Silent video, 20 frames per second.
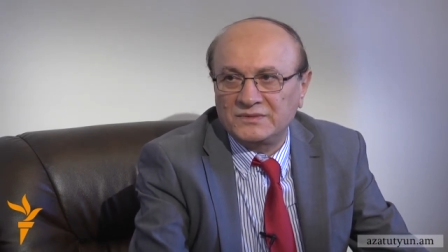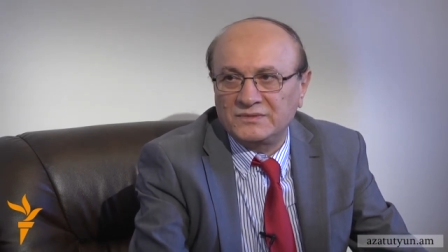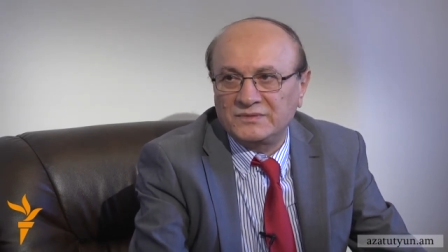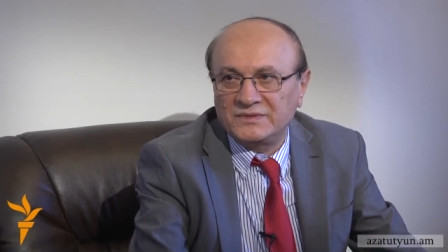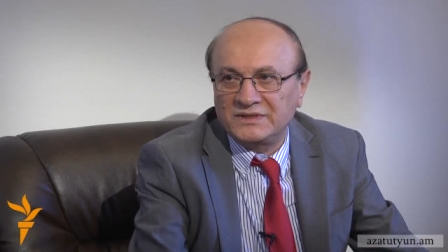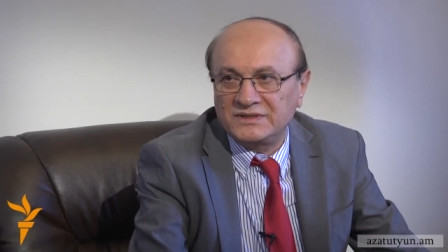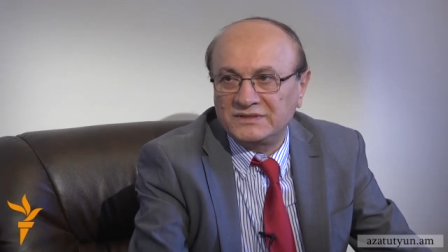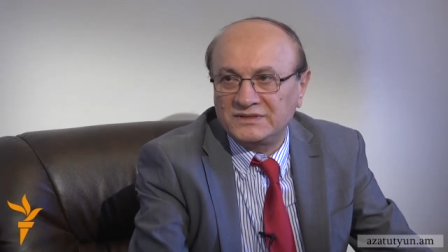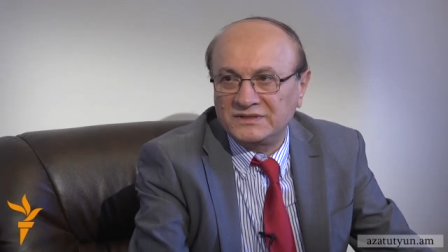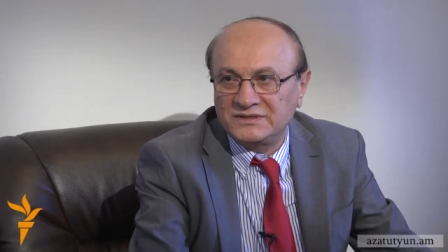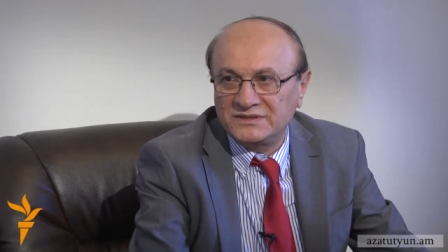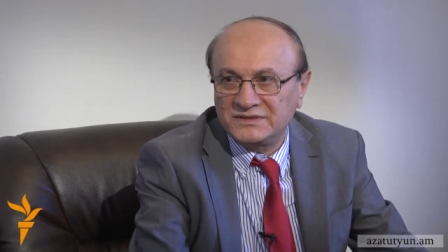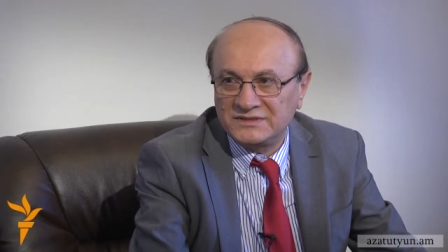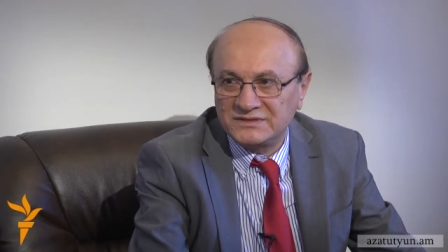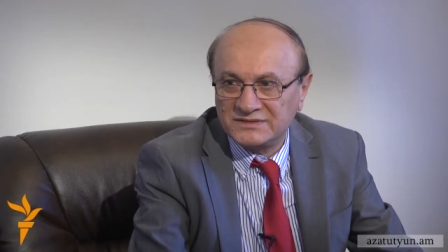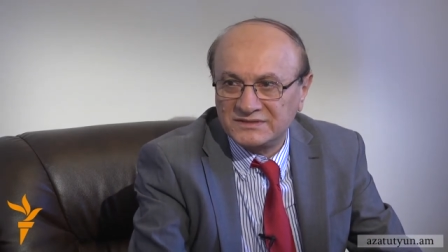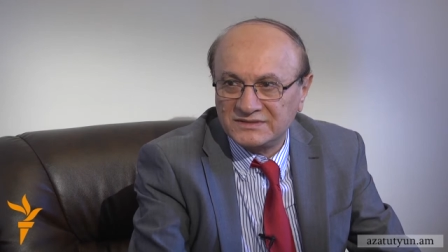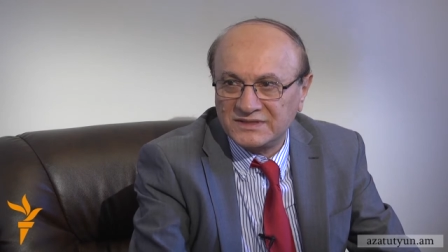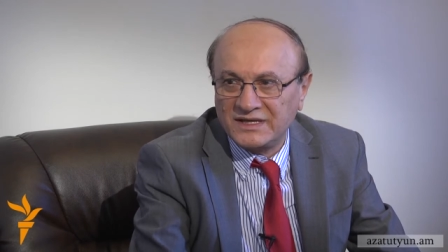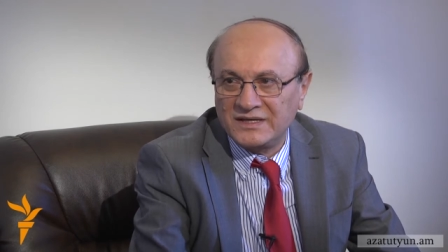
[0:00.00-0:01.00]
whether it
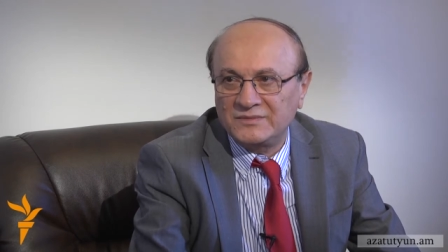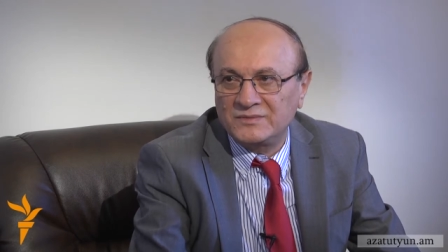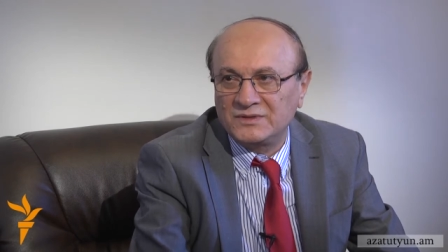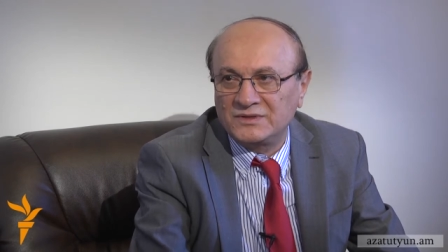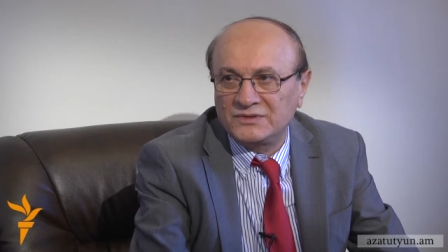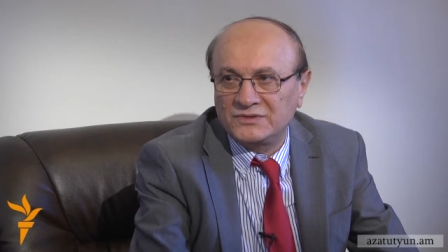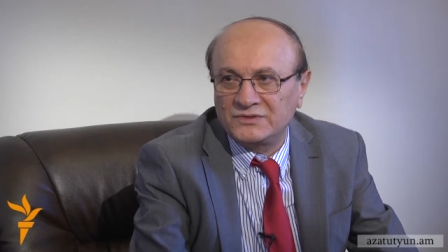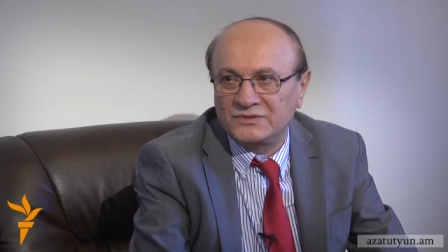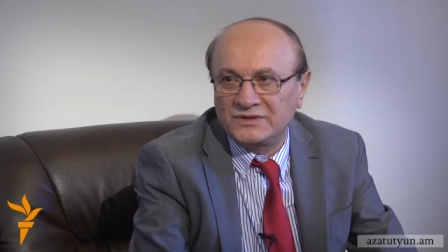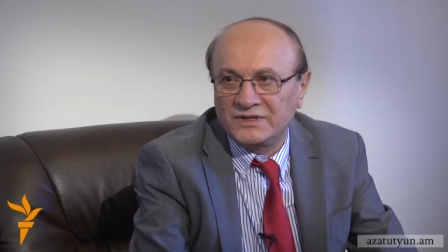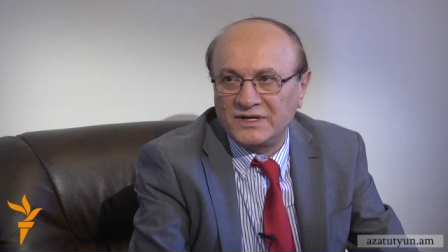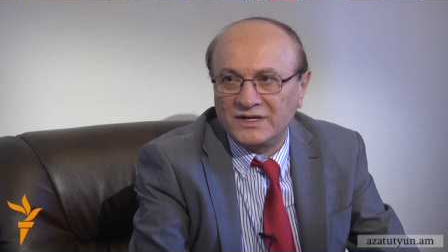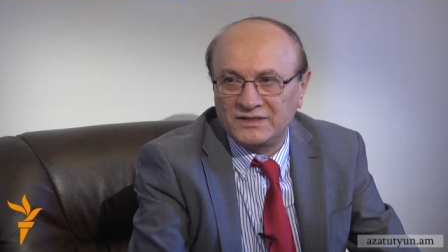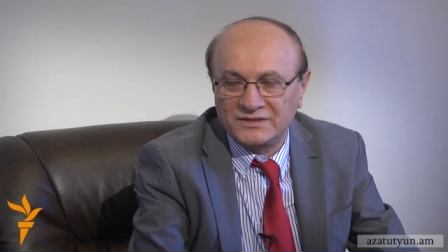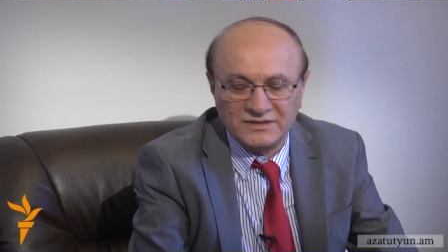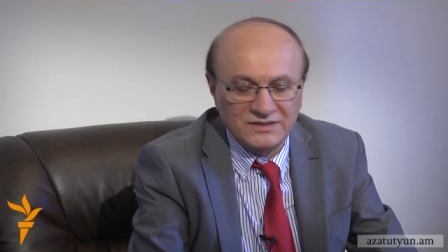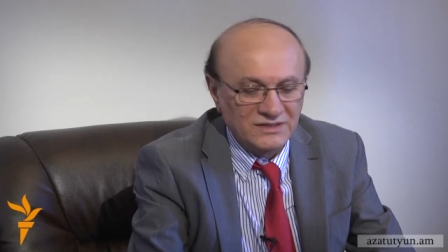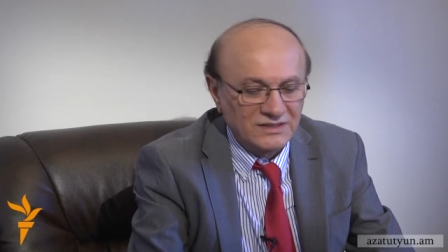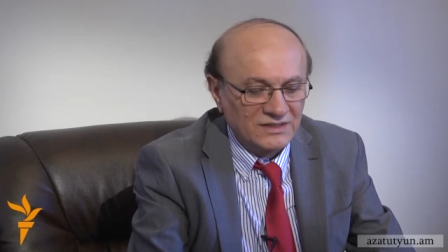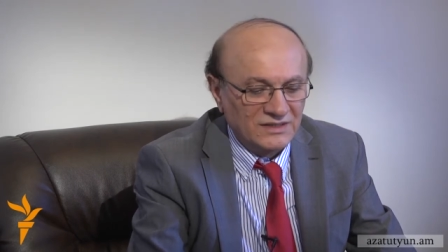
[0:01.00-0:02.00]
is stable or not,